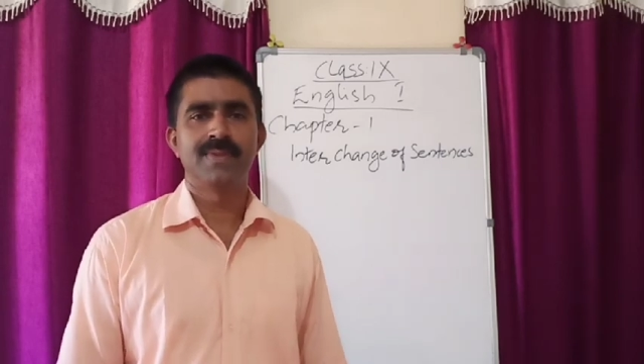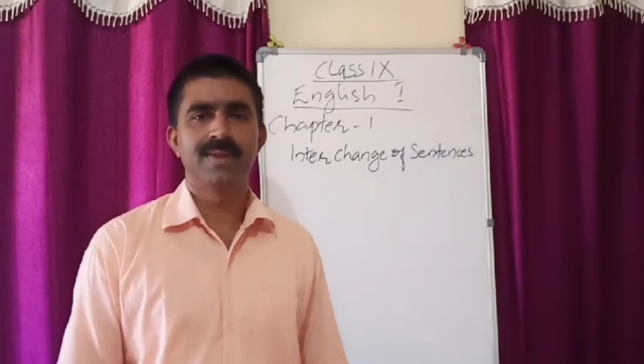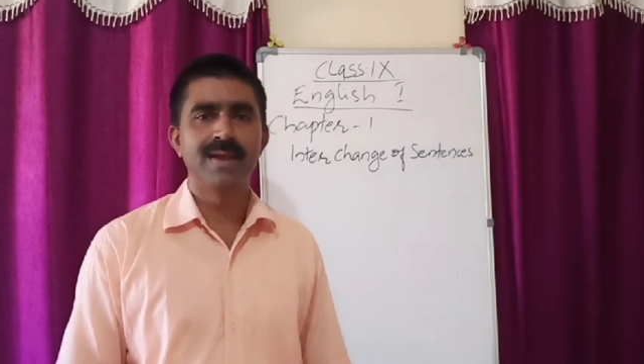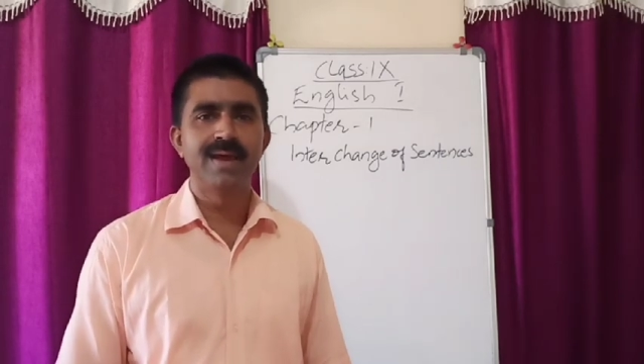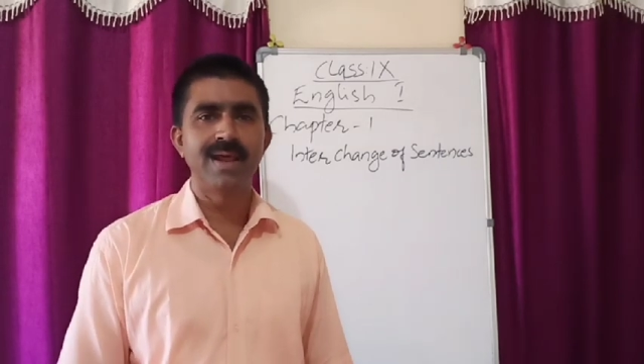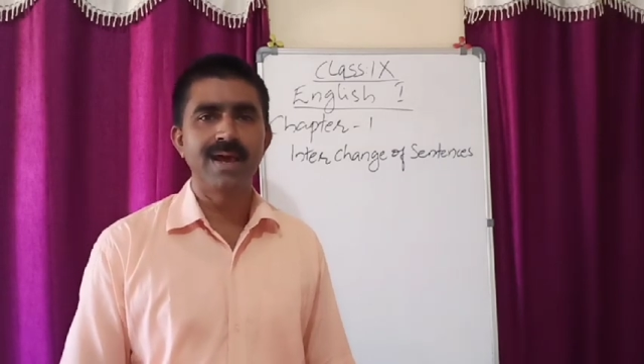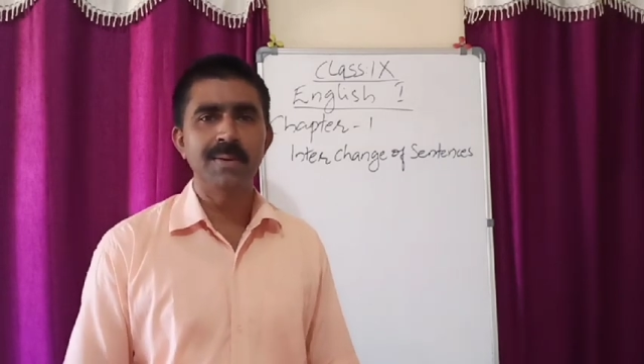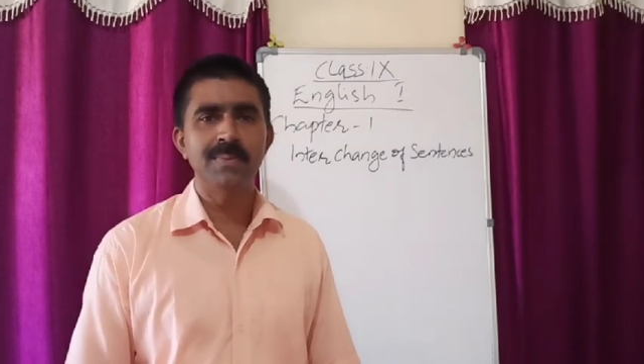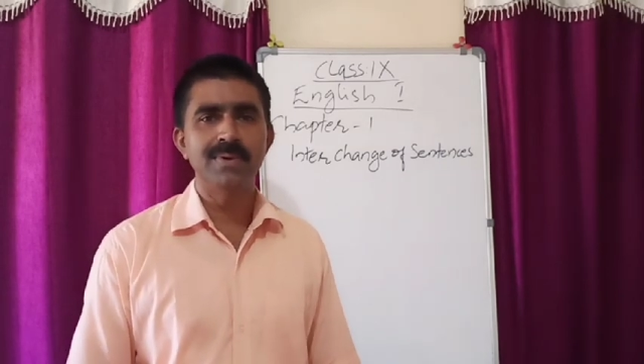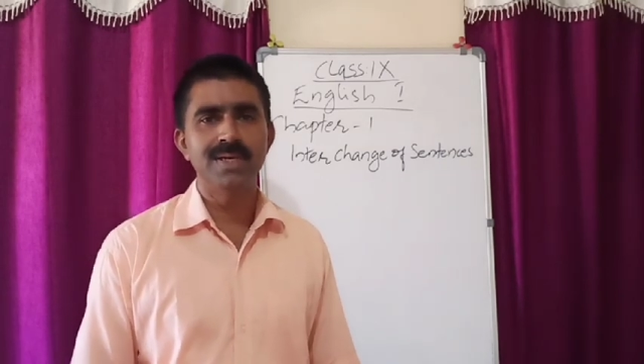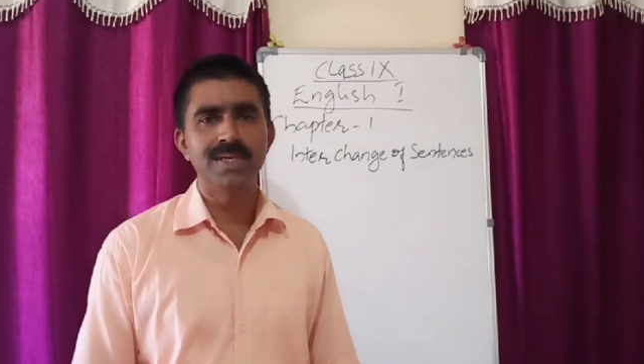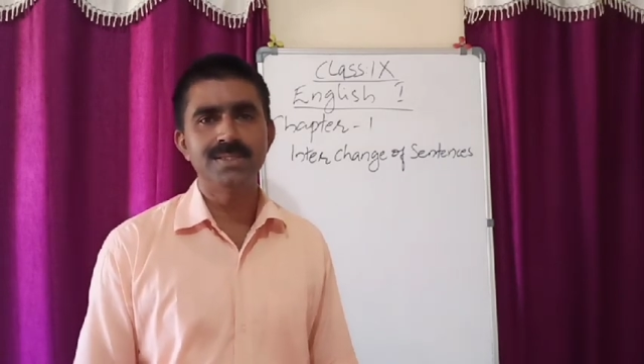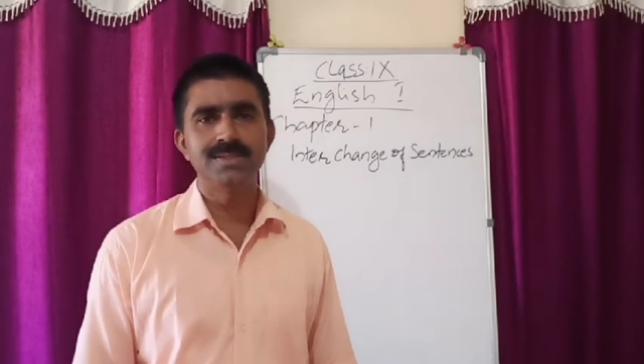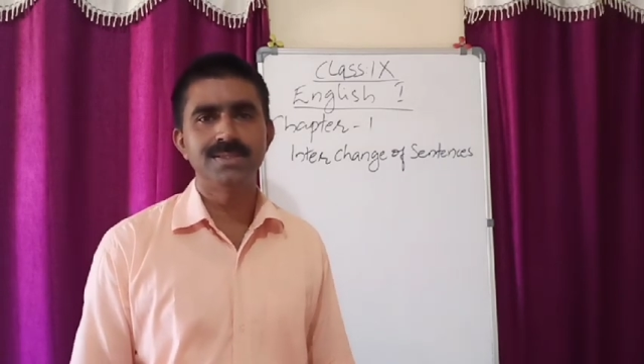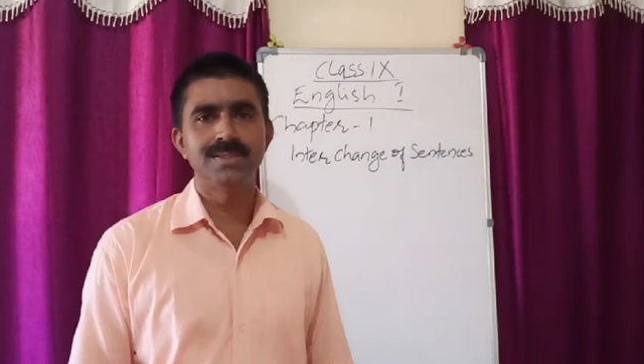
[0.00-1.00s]
Grammar
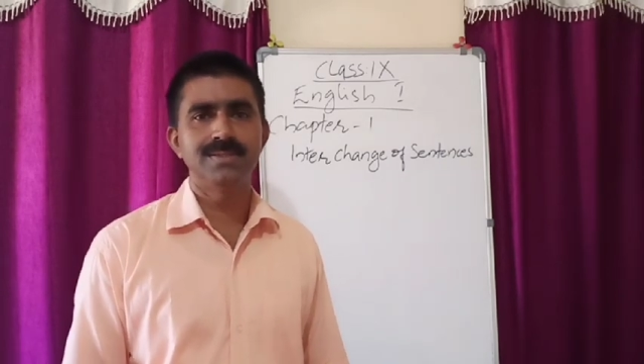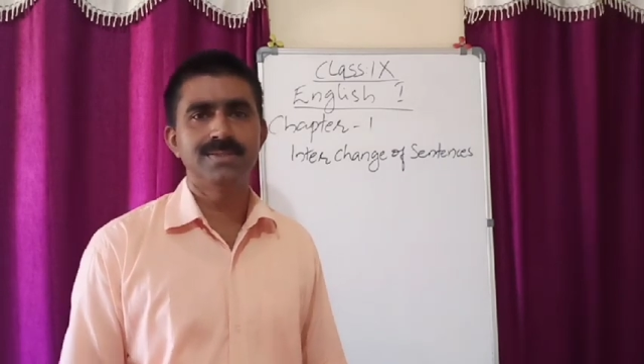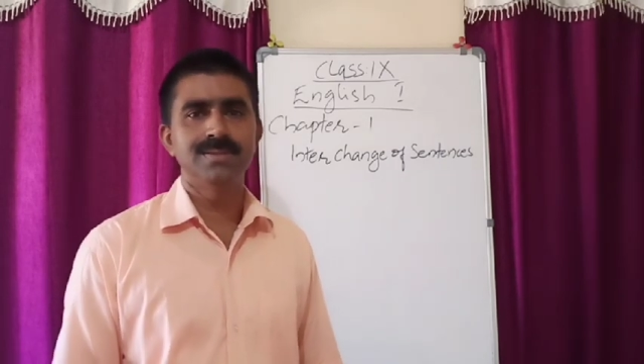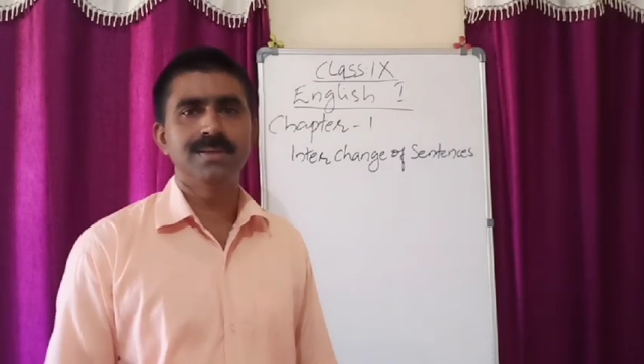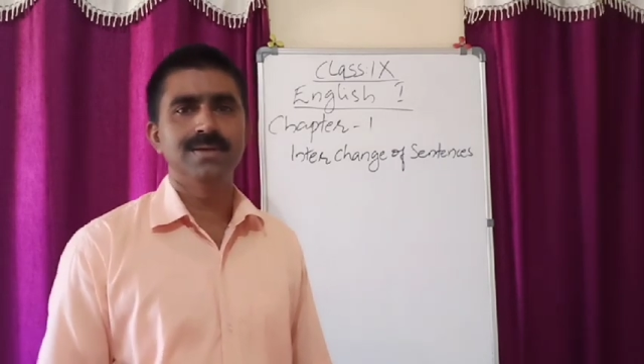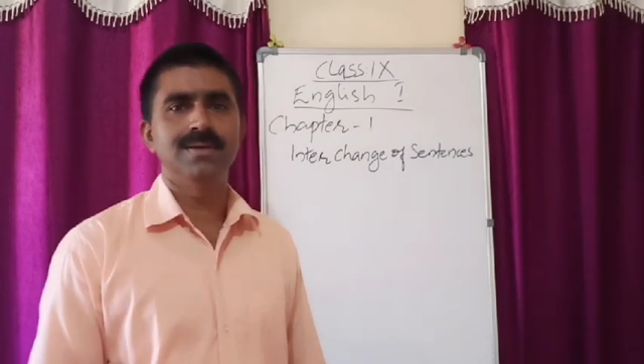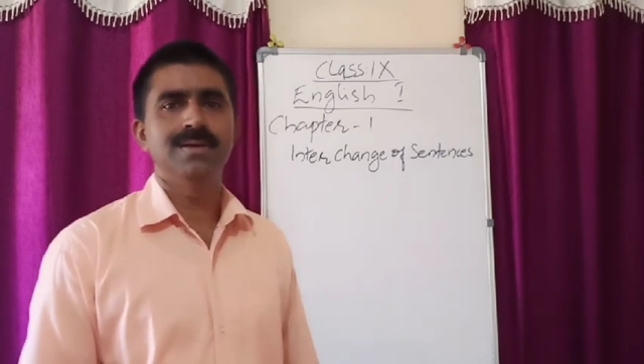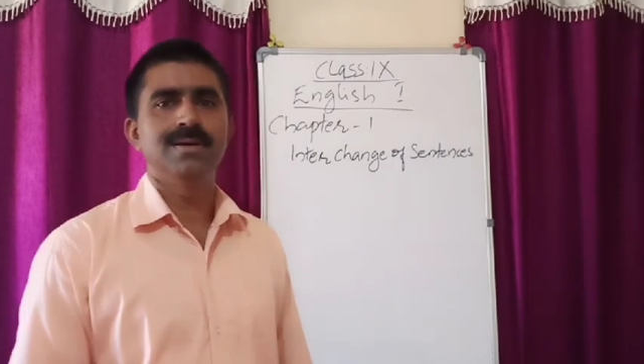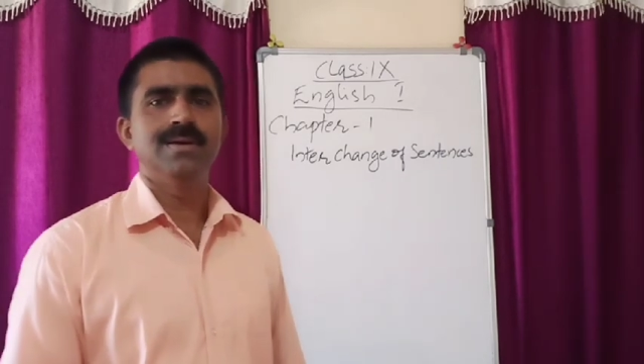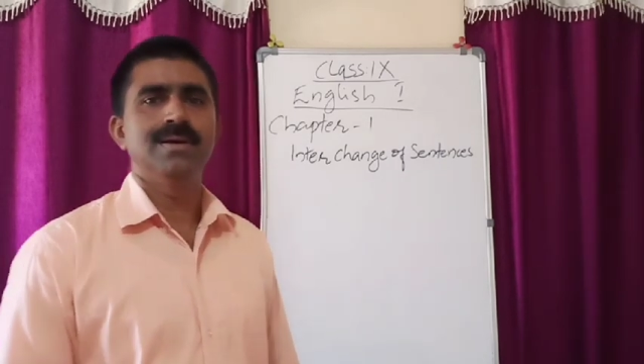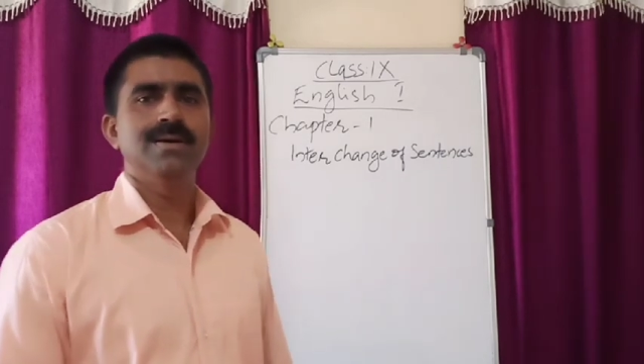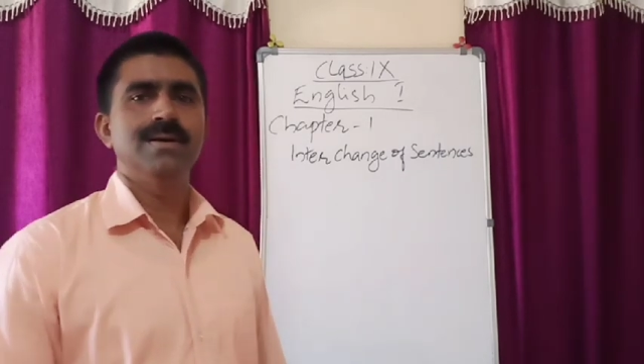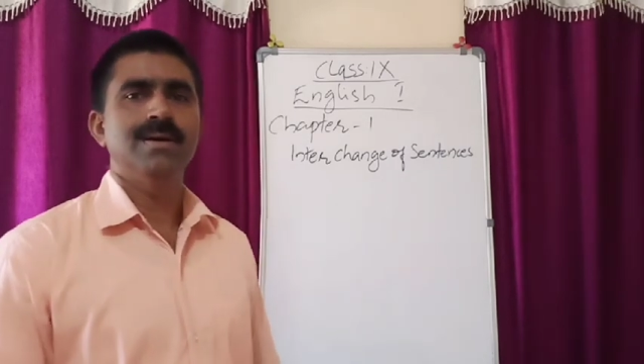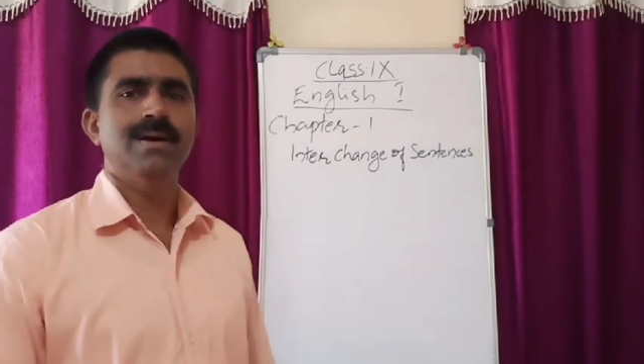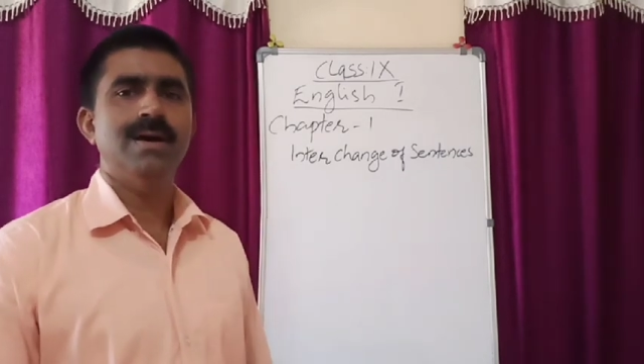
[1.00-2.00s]
is
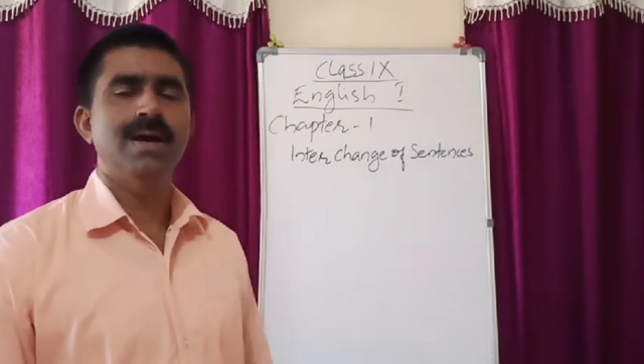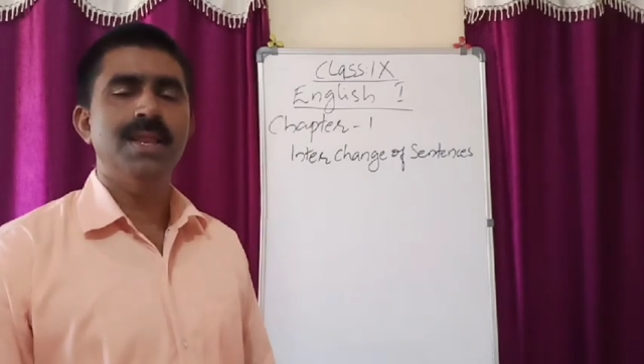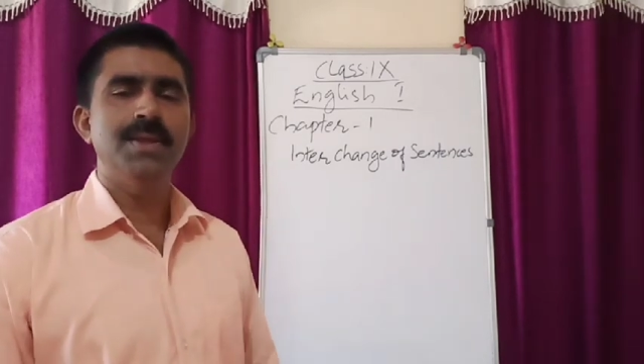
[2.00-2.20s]
an